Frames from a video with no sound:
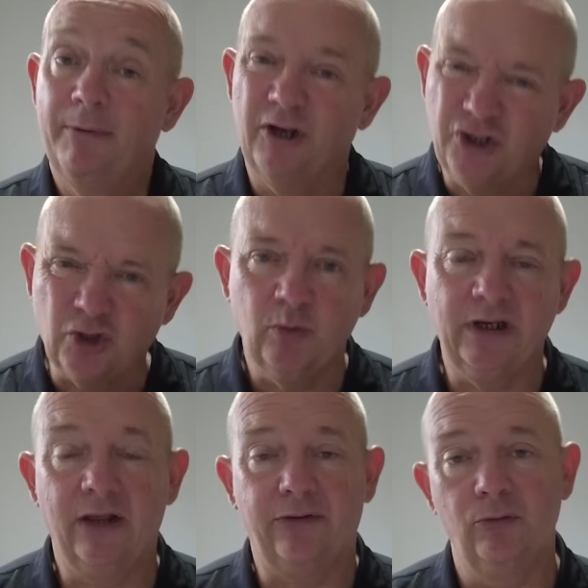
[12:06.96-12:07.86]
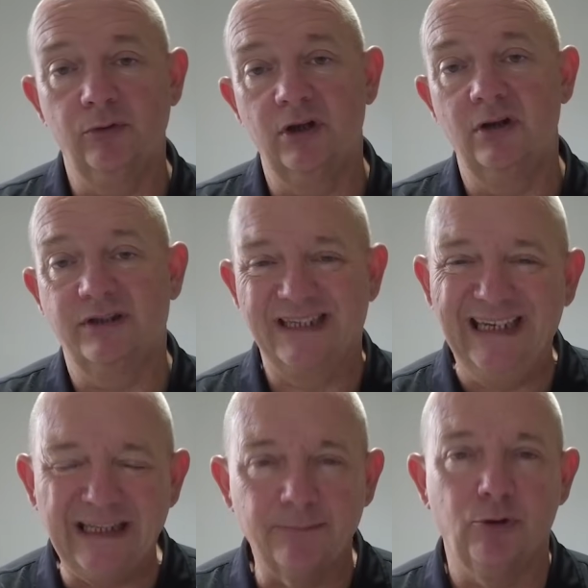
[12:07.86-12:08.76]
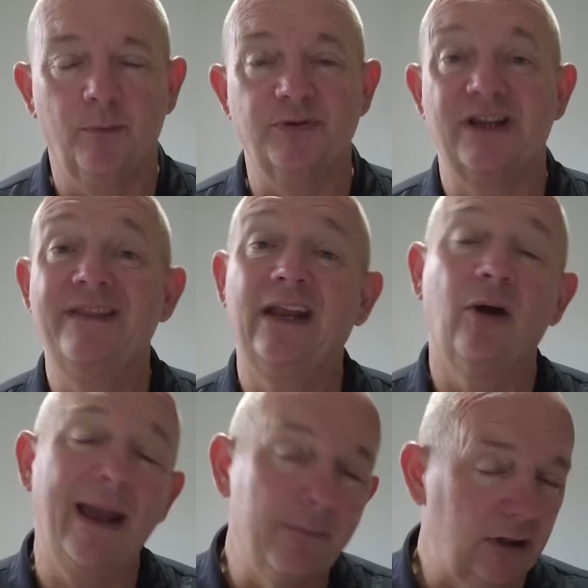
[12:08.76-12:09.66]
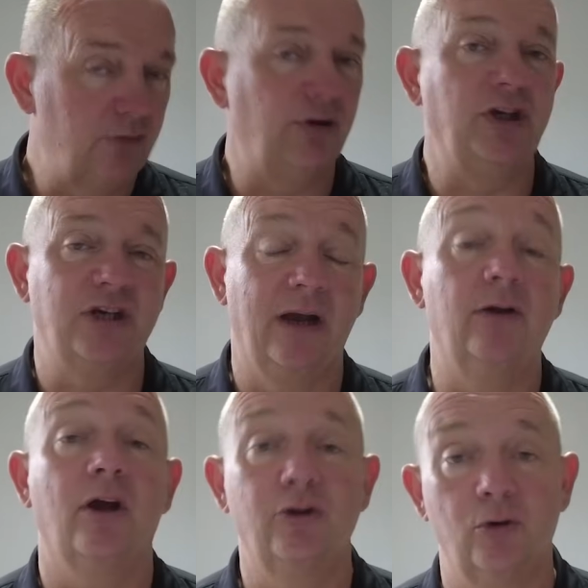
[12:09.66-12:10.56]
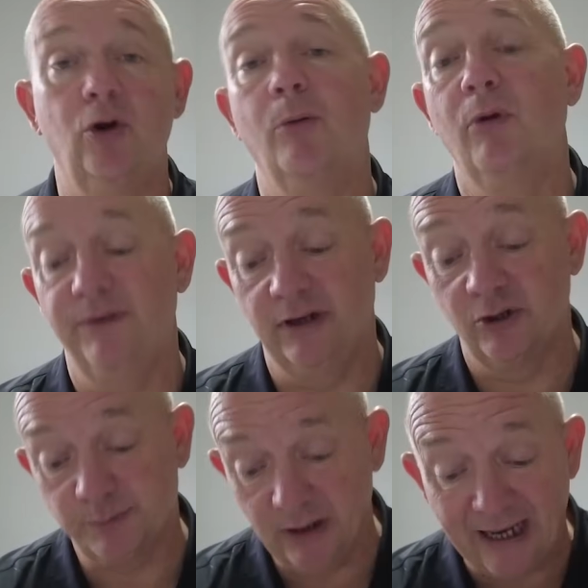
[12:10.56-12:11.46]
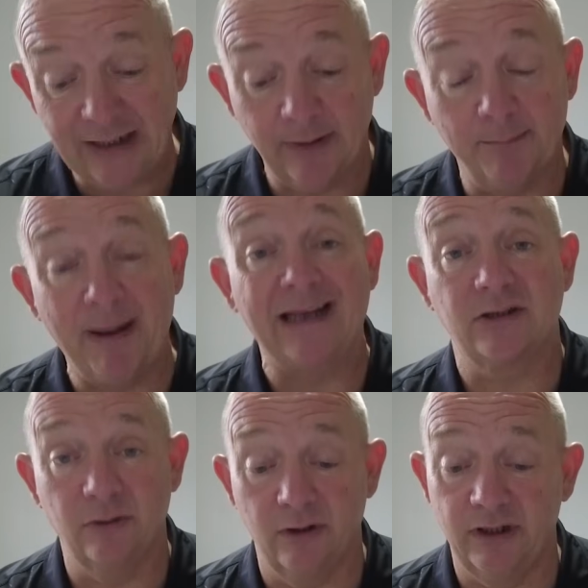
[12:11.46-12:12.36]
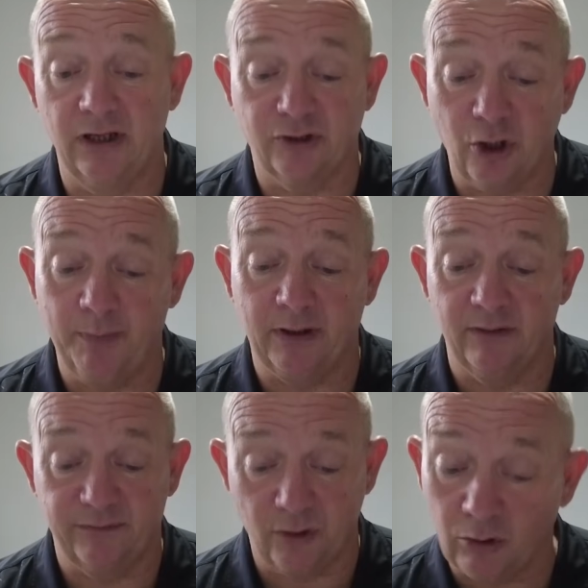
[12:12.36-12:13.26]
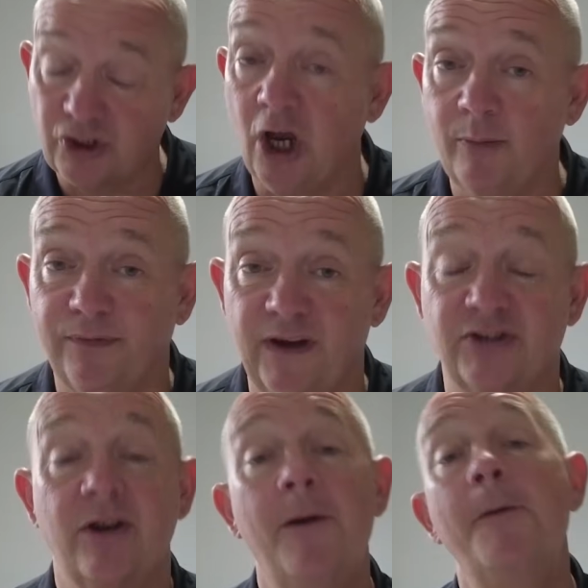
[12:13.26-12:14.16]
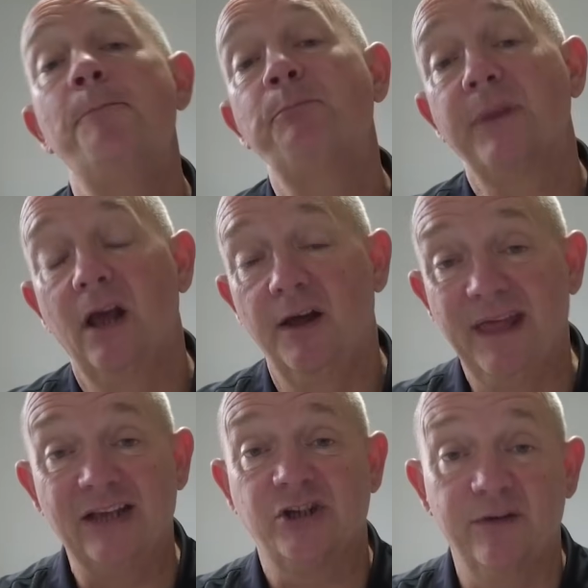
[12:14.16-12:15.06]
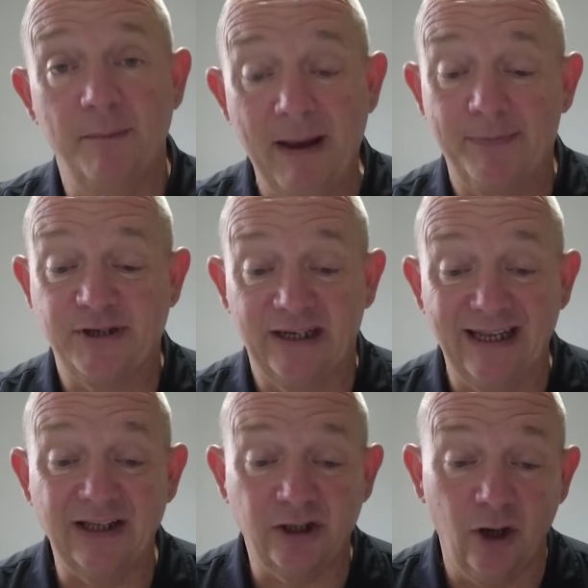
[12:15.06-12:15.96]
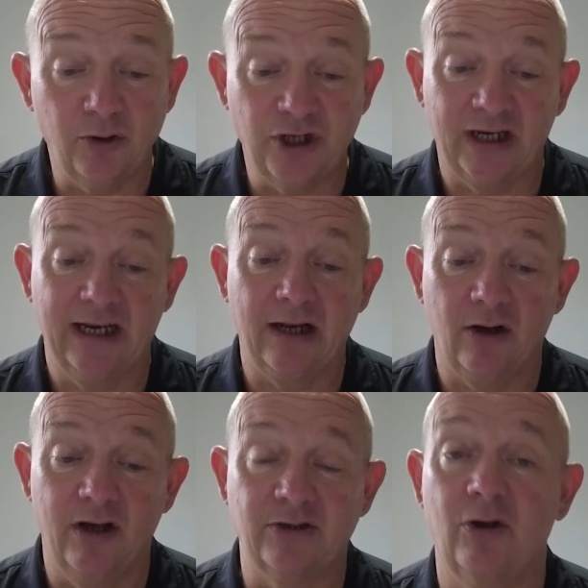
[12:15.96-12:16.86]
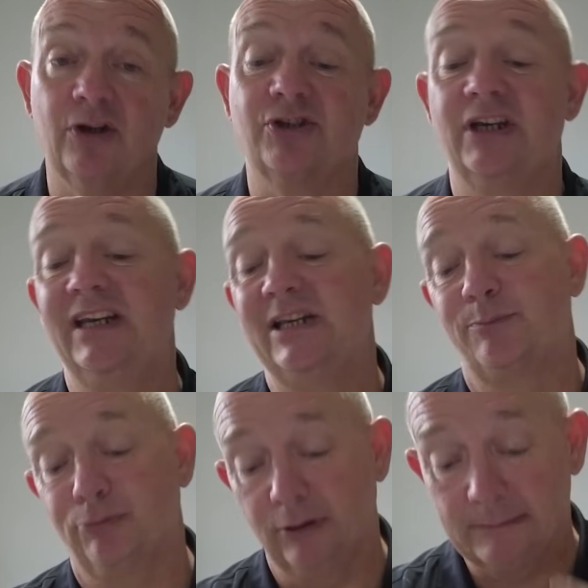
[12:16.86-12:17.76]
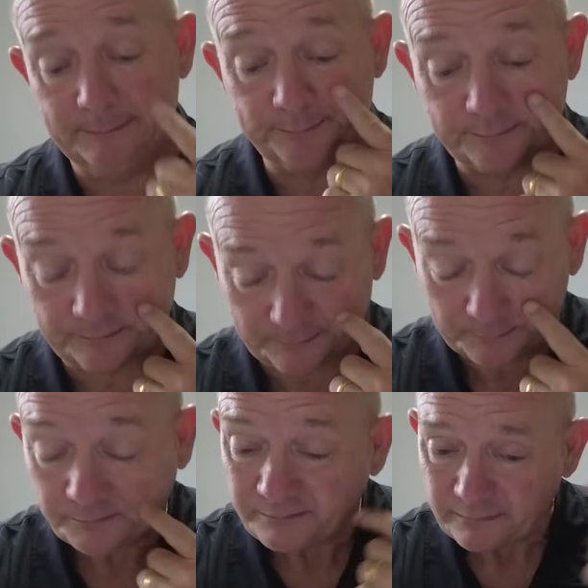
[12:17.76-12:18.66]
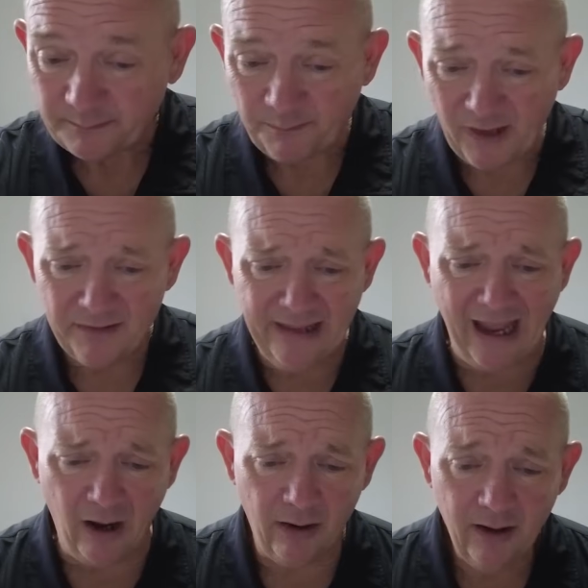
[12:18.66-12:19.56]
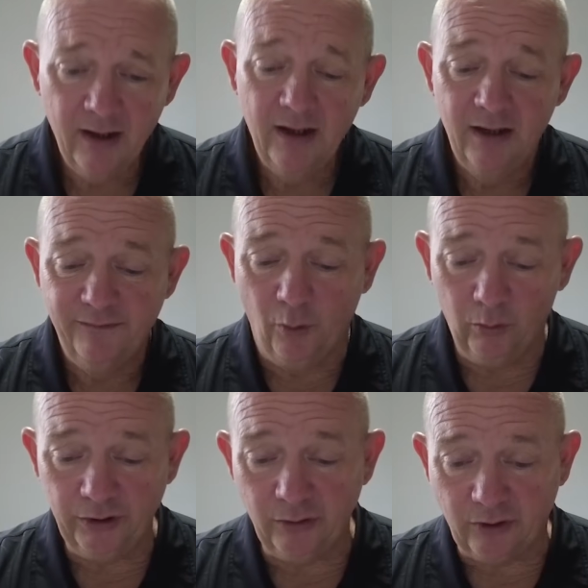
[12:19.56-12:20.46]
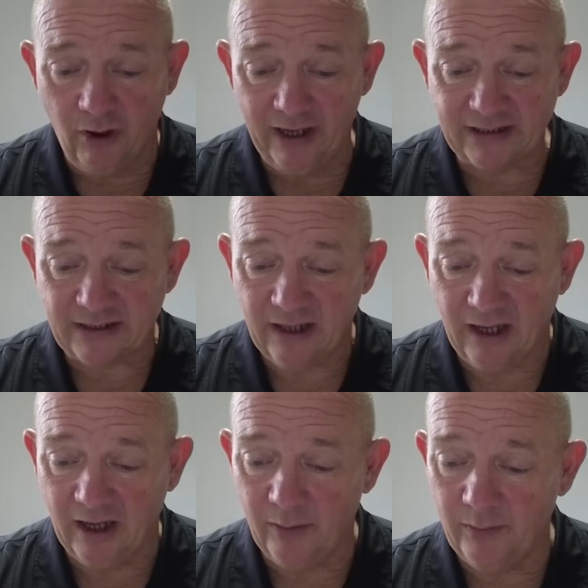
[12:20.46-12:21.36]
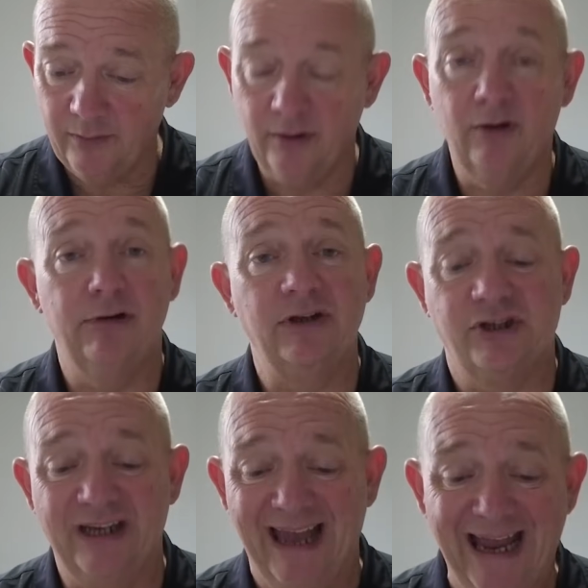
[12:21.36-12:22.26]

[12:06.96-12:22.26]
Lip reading: But I just want to get through all the teething problems, and then I am going to reach out and go do a lot more videos. But anyway, back to the topic of Oktoberfest. That's over at Mapachan Lake. Go check it out, guys. Honestly, it's brilliant. Now, for all of you guys that are into your